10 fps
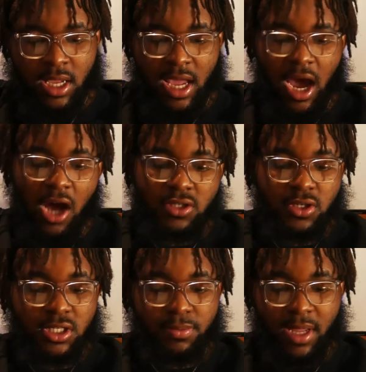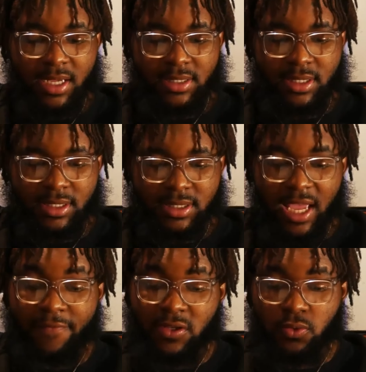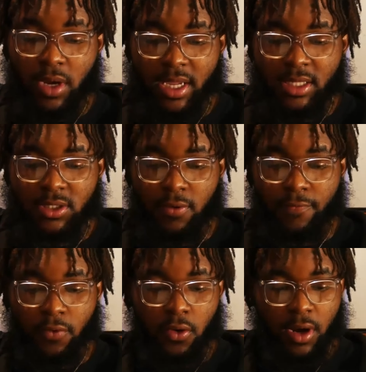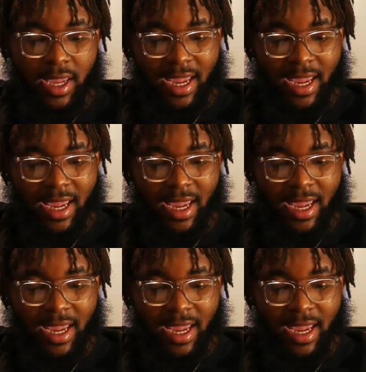It also explains the safest way to avoid